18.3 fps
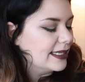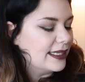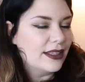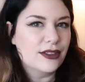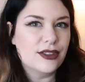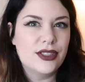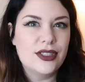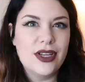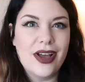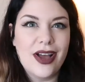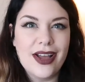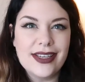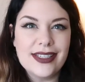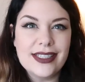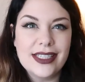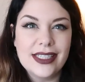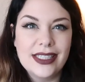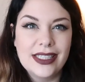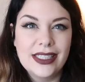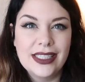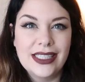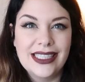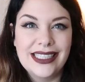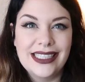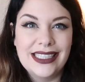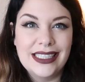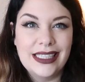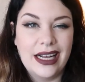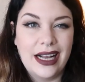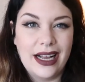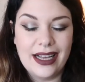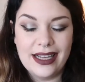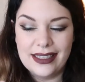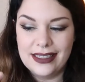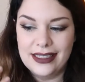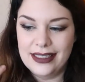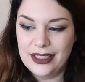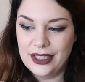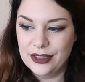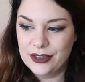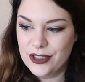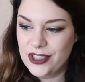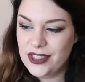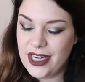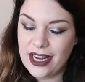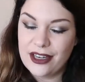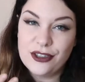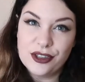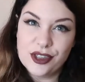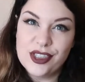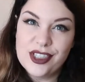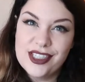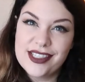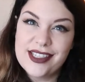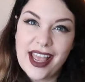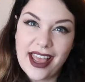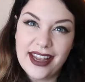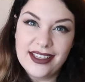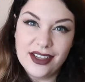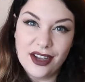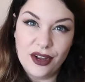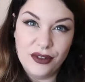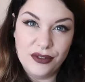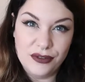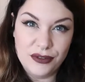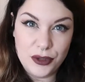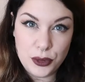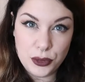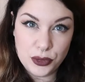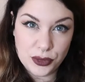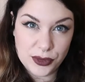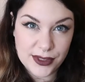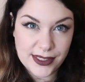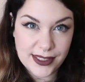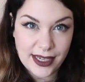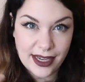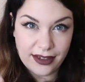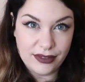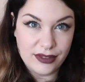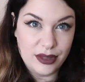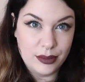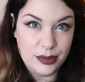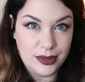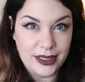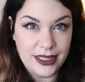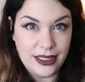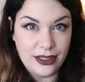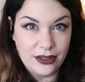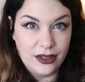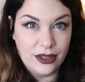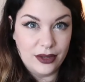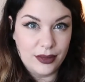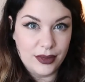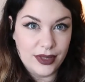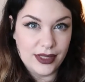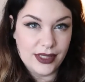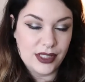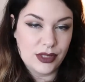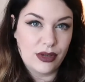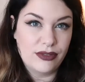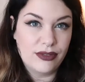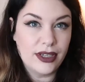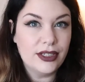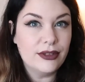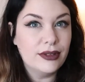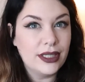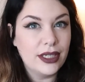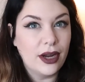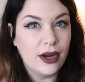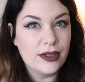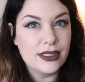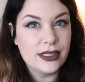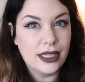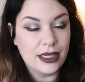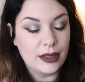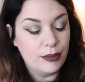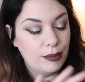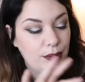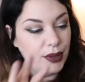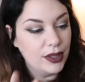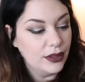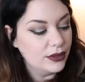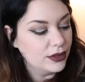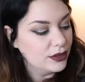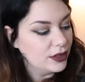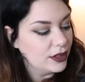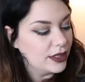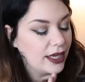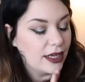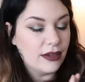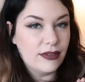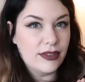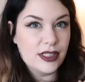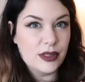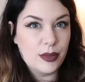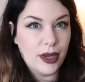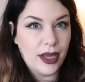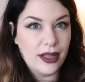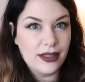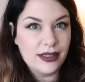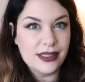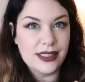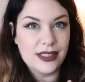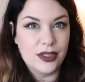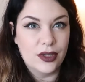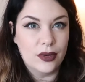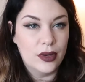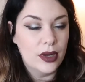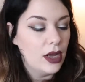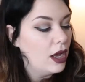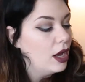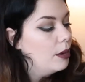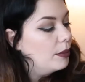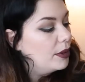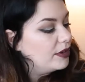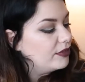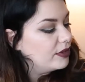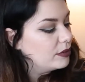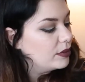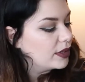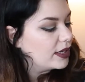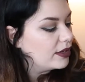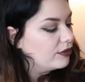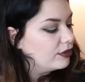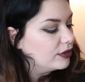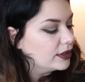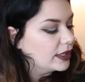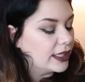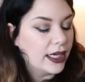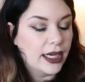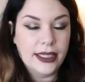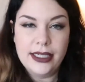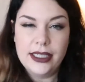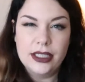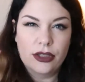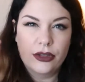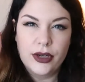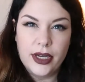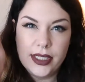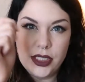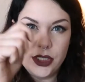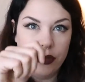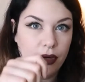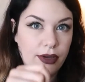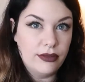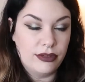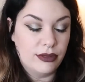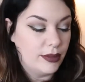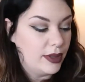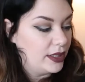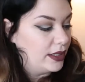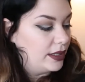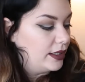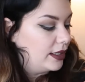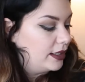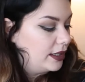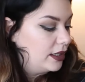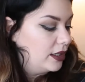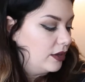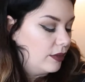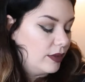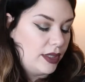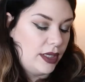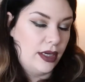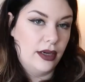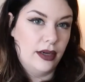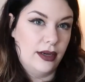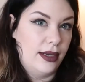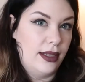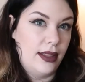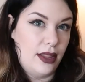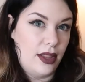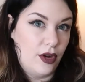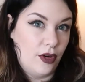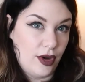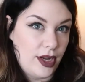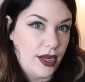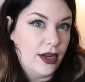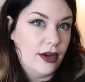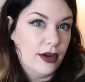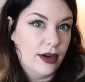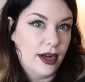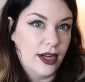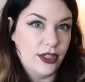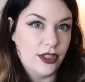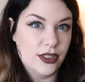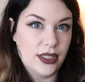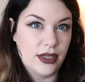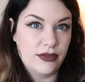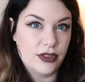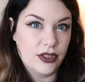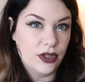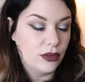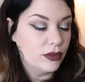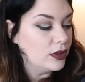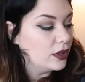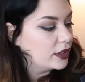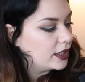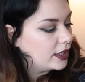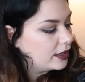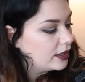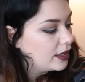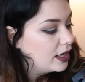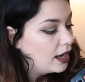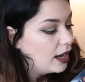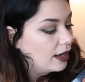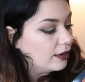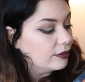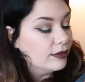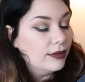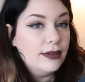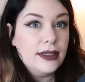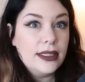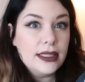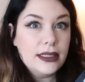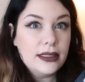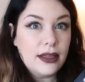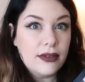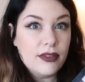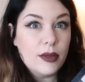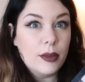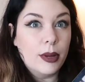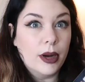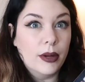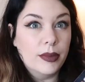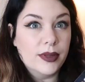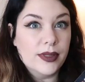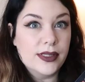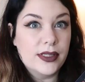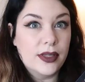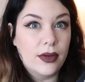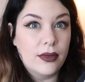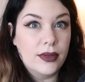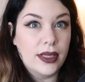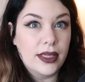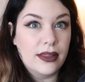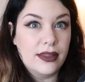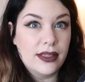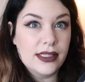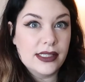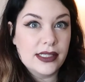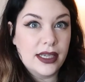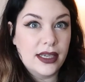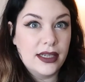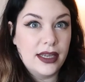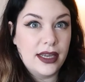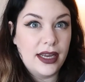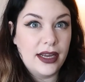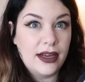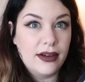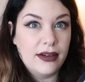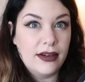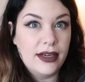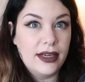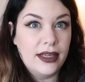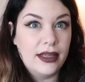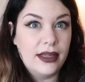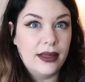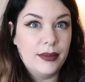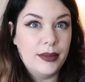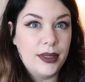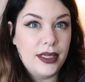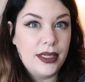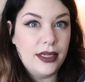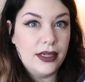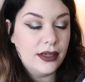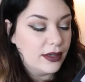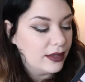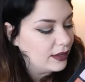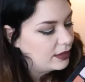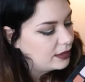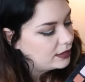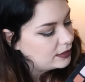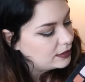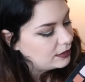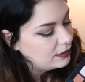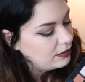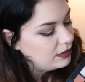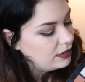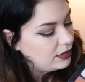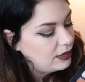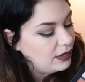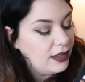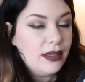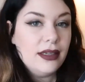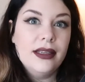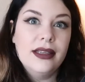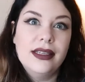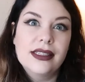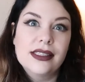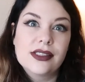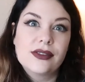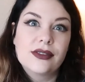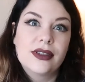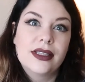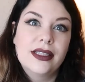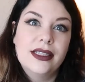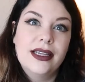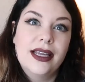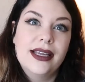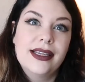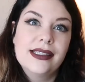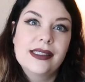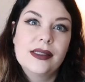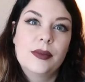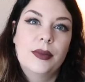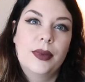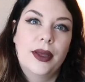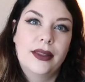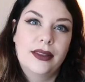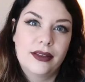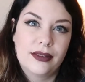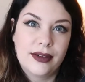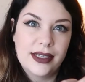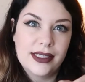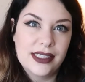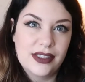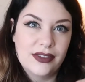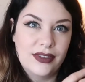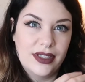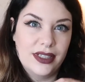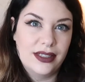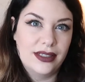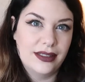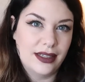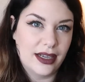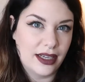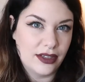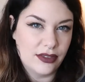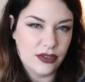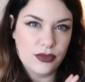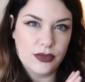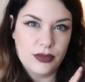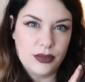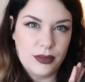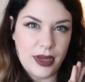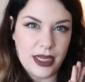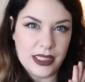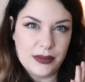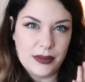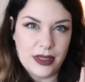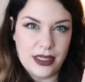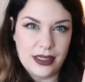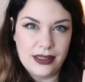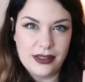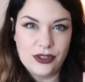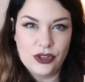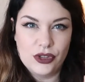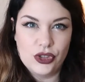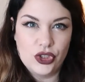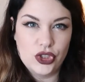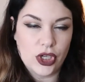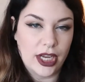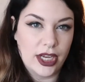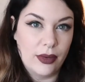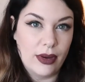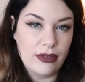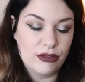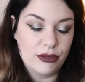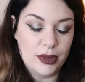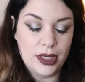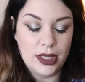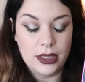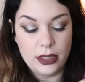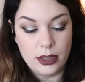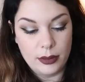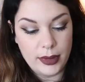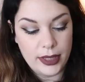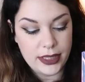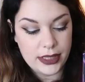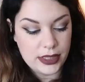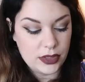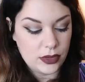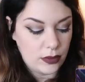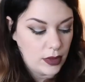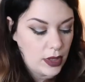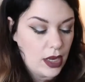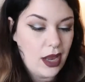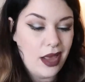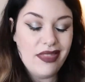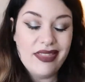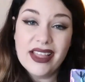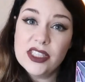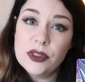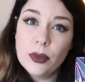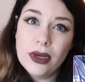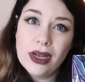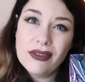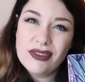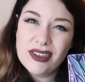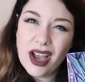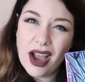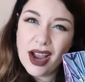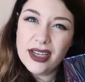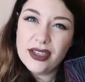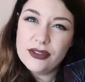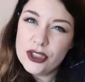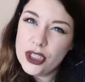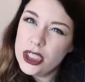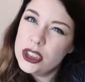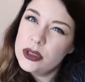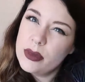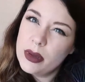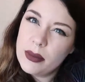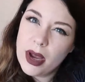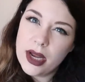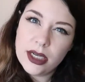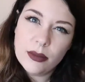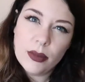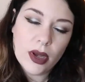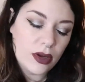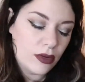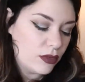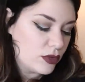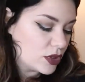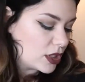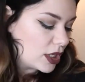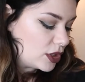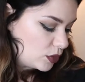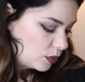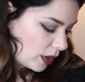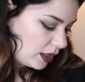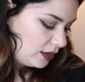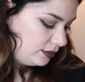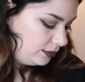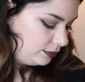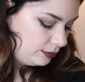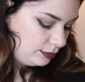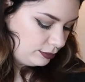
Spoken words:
Like there's not your standard set of neutrals to kind of complete a look with this. So I find it really hard to kind of build a look out of this palette. So, but if I'm looking for like, I need a crazy green for my lid, I can go in here and they're here. I just have to go looking. I really love the purples though. Like this kind of area up here is really nice, but the rest of it kind of makes me shy away from it a little bit. So that's one I've kind of changed my mind about as well.